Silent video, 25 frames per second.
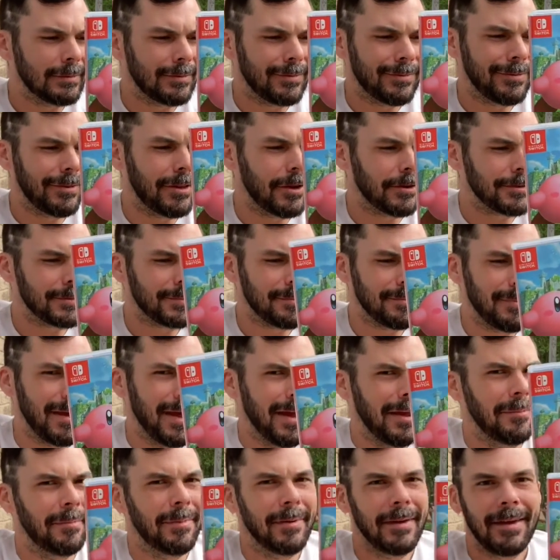there's
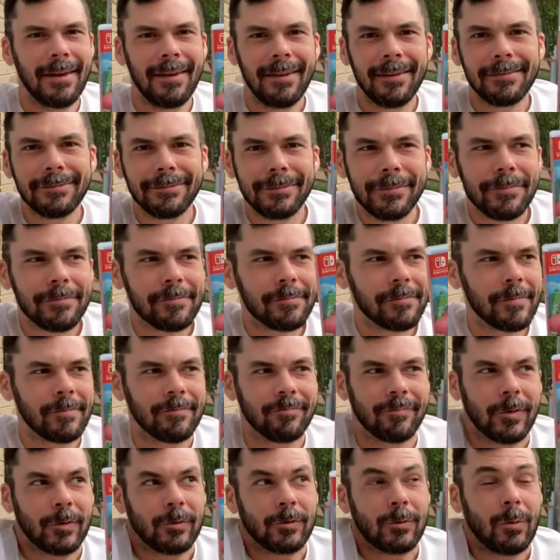maybe
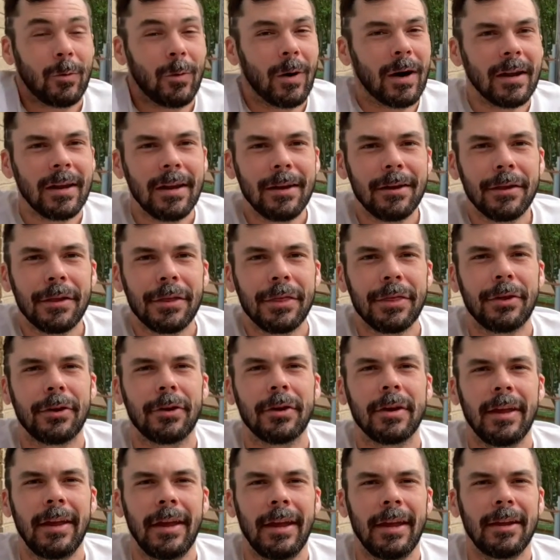20 to
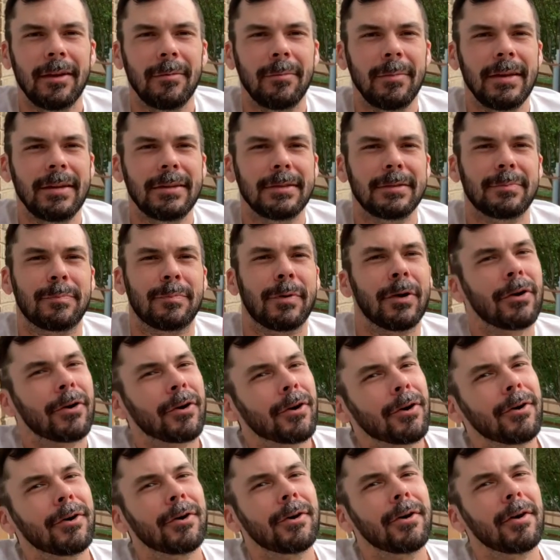30 enemies
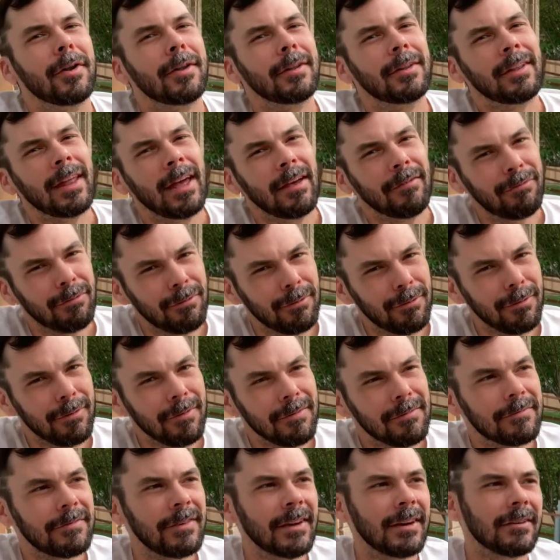per
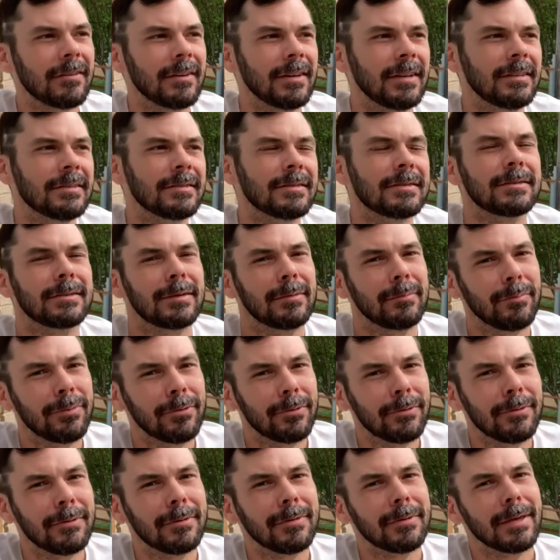level, very
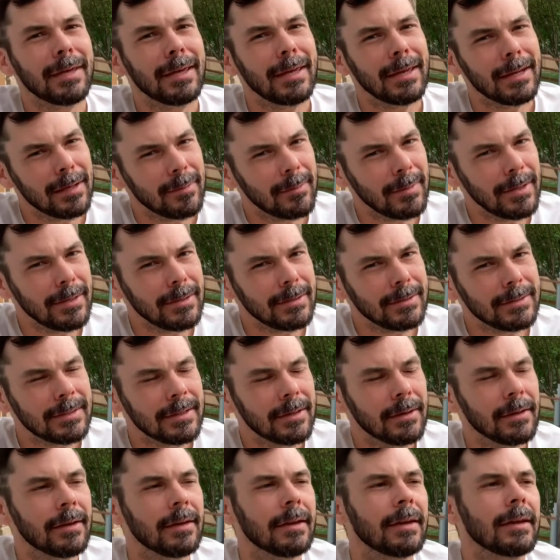simple enemies,
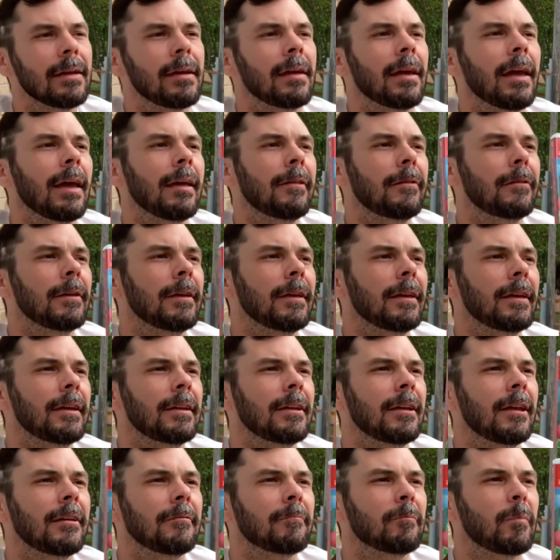and
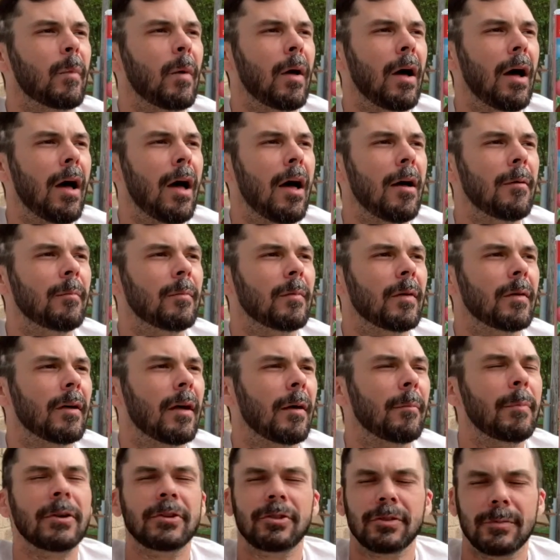then
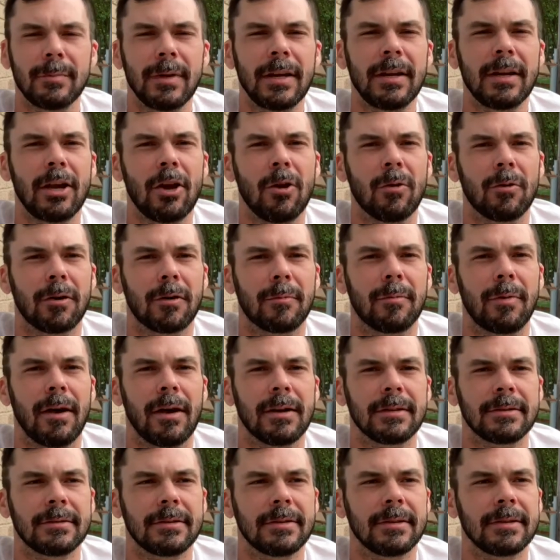a bunch of mediocre
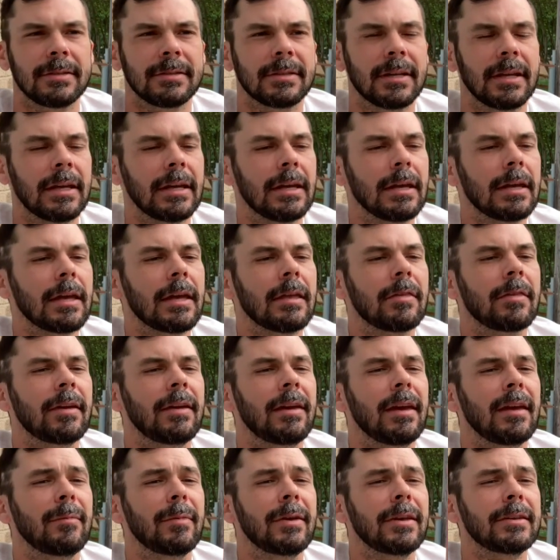bosses. The
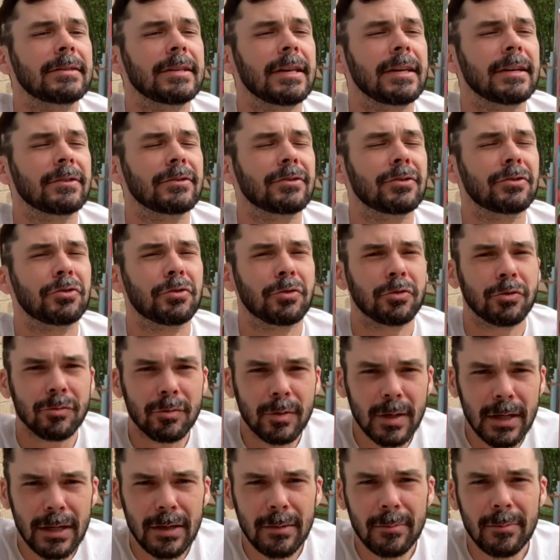game is
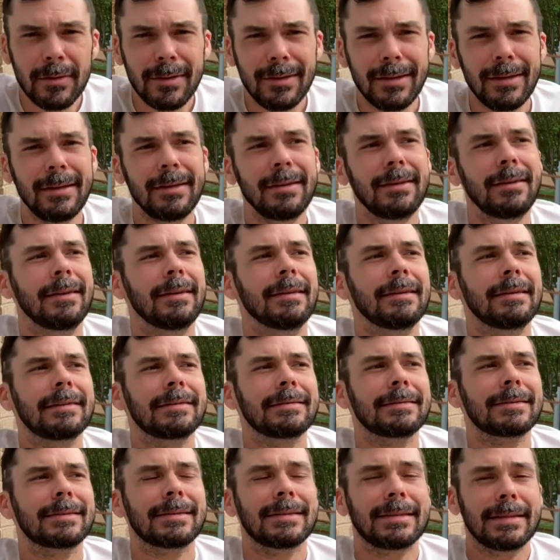extremely
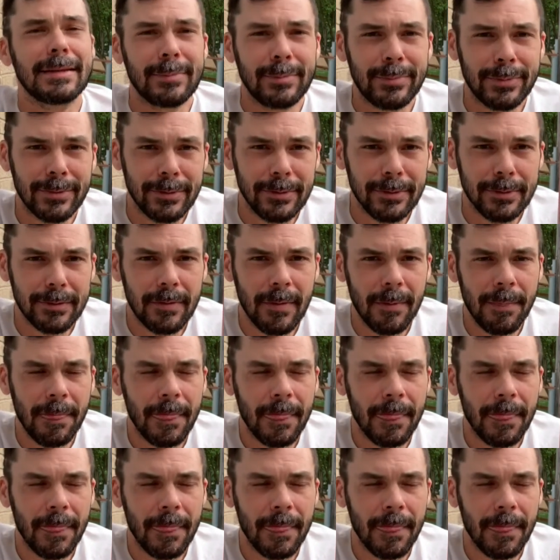simple.